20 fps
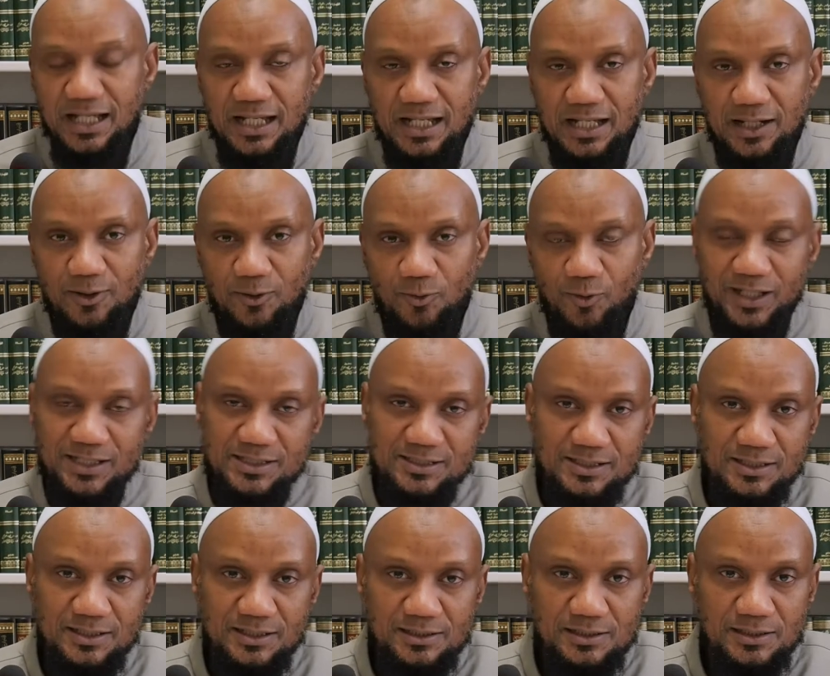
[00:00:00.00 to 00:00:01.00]
what
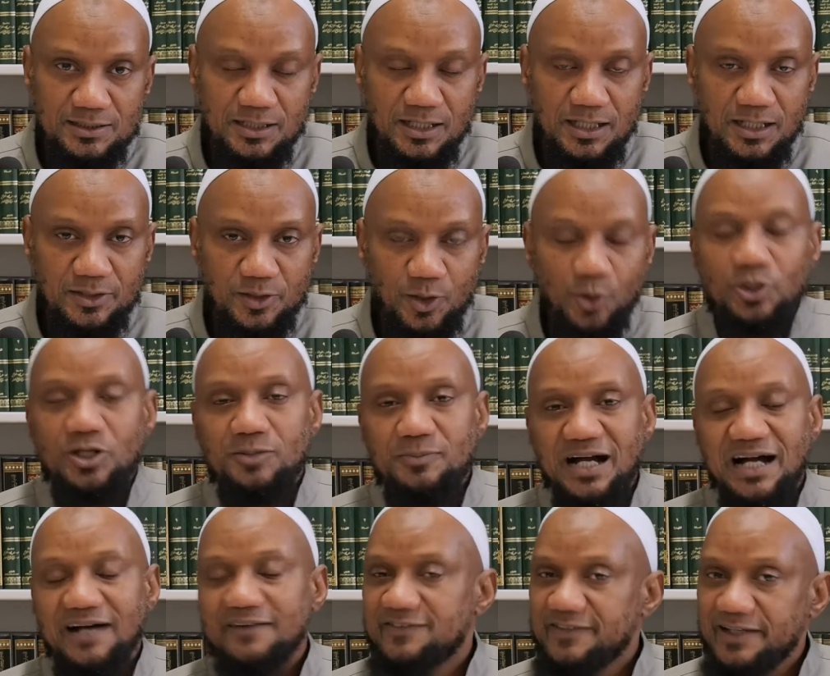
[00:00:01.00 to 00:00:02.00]
the
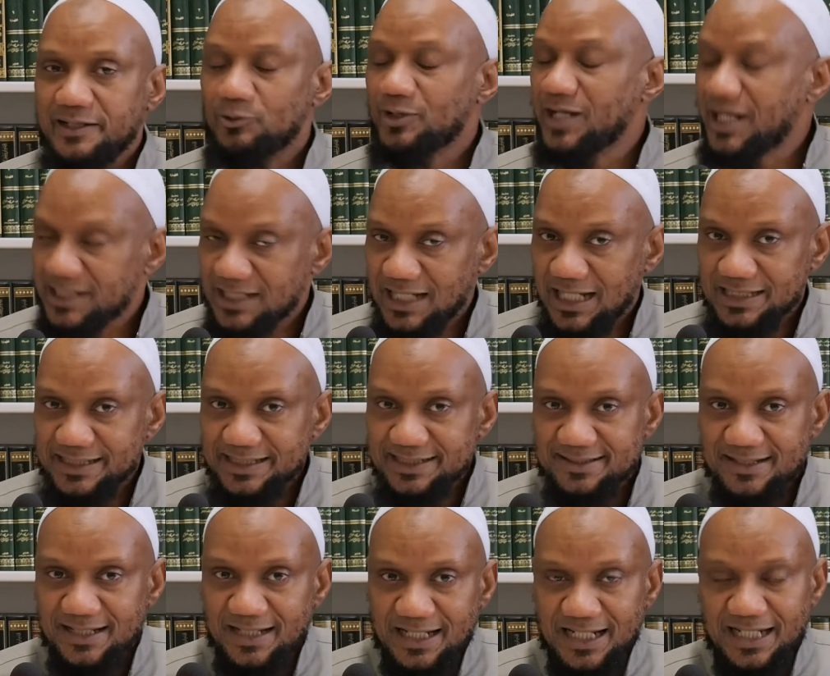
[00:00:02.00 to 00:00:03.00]
ulama have said regarding hadith,
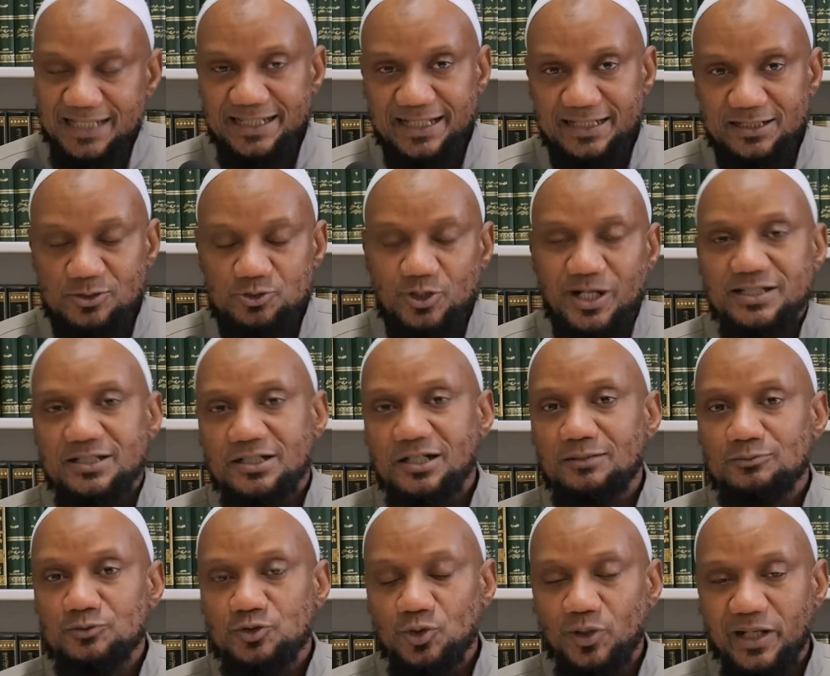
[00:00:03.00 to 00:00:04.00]
and then try to
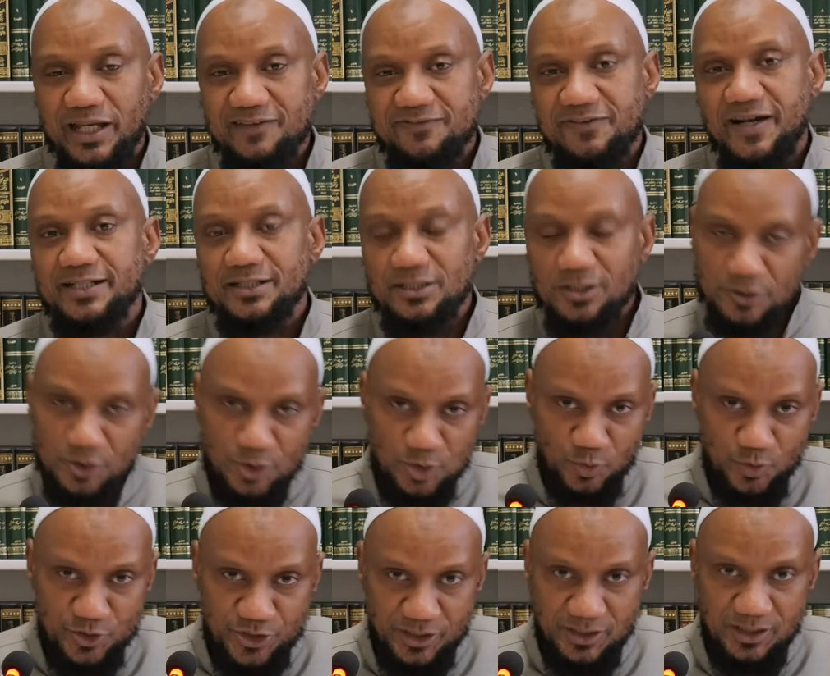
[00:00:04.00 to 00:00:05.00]
come to a final
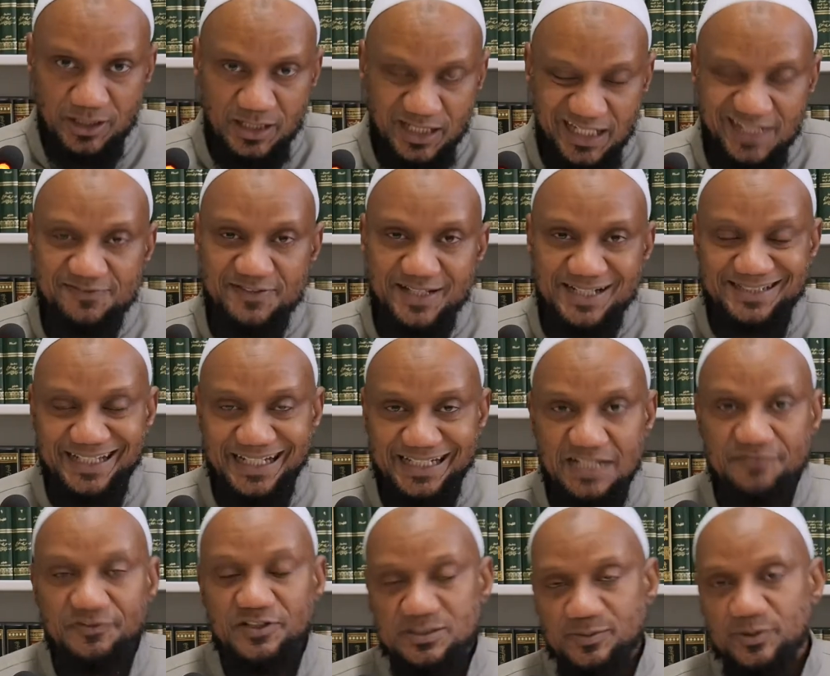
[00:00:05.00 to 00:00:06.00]
conclusion if there's a
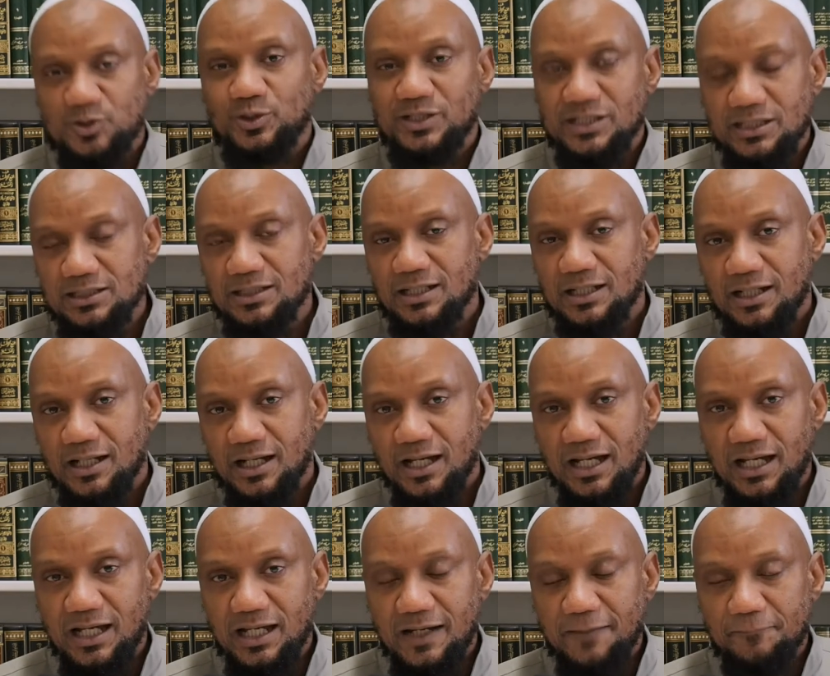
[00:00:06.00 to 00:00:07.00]
difference between
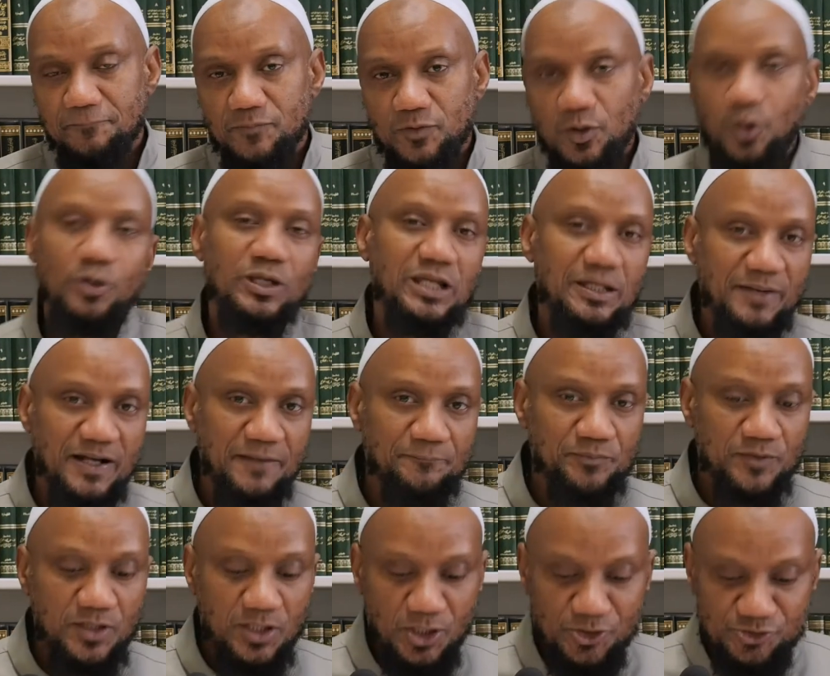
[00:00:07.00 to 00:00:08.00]
the ulama.
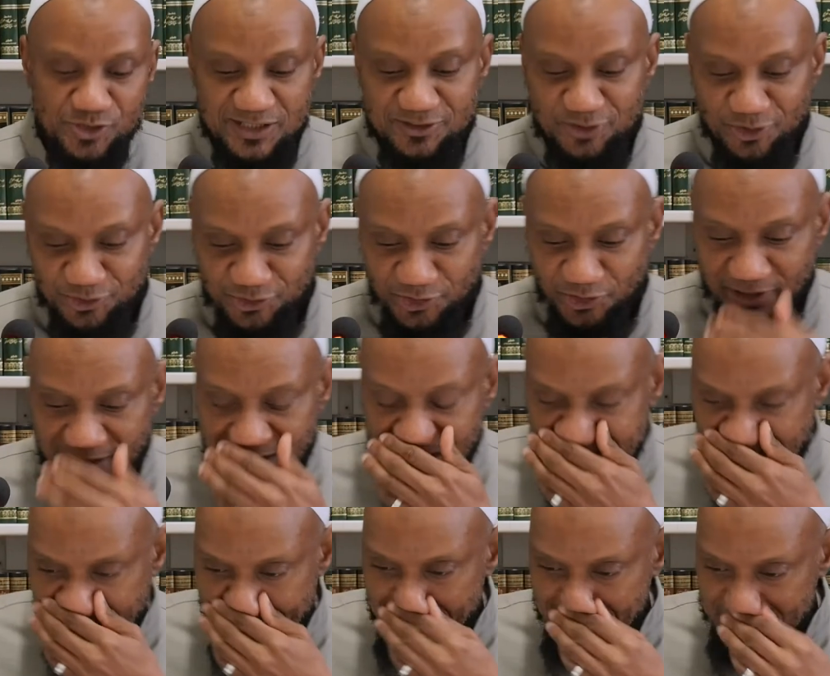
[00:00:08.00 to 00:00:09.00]
So that's concerning
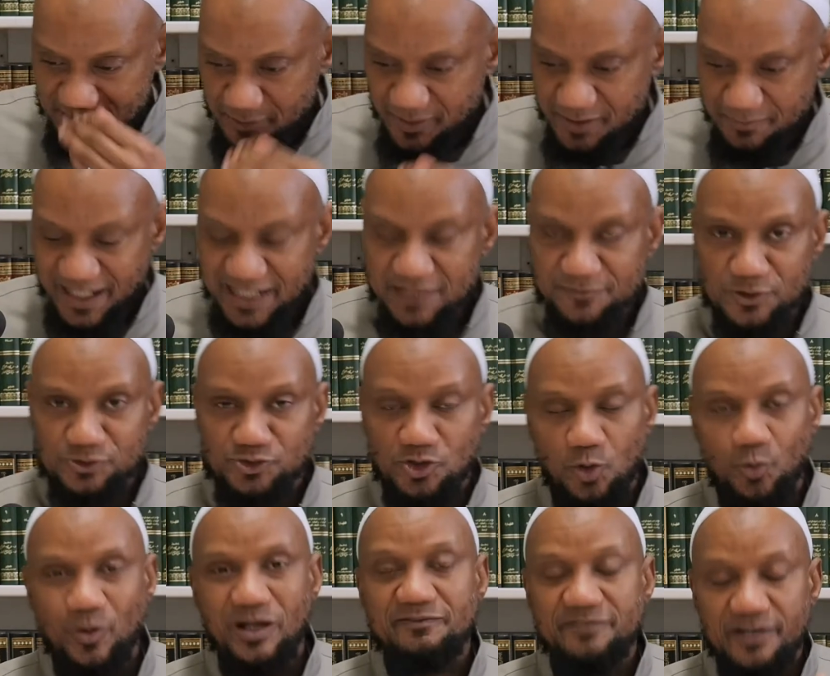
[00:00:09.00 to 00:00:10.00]
that matter to be mindful. So
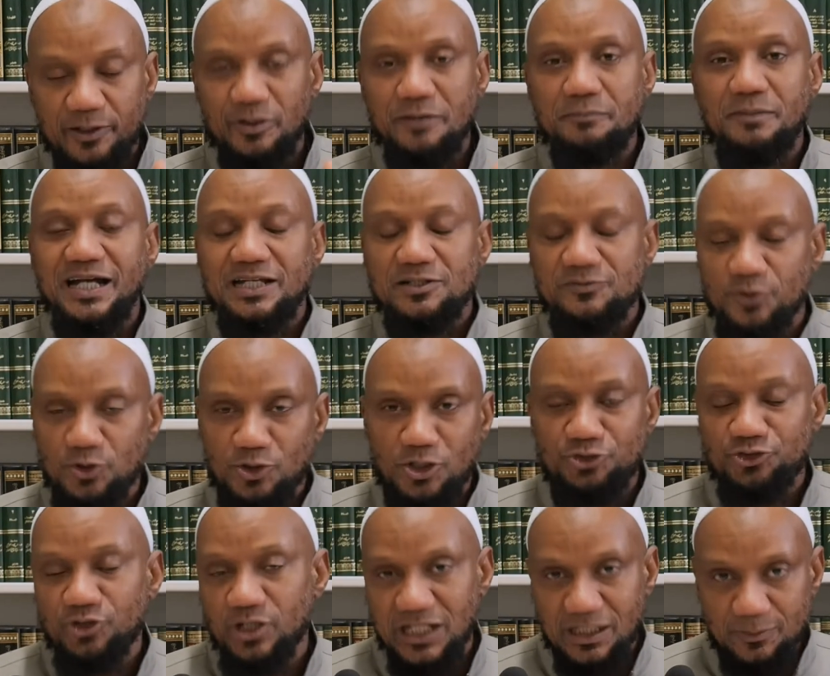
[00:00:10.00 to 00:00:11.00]
we are very mindful
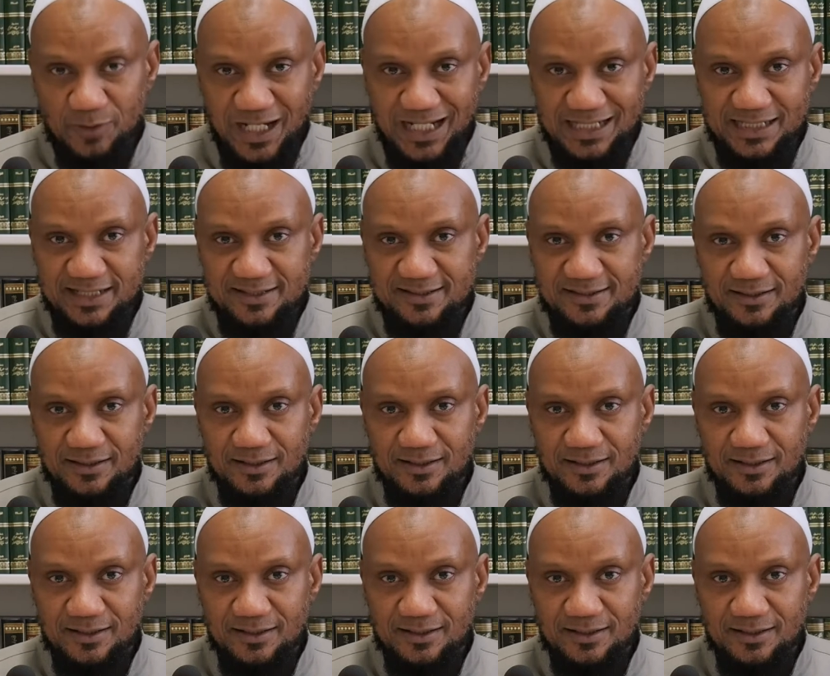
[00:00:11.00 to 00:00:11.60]
concerning ilm hadith,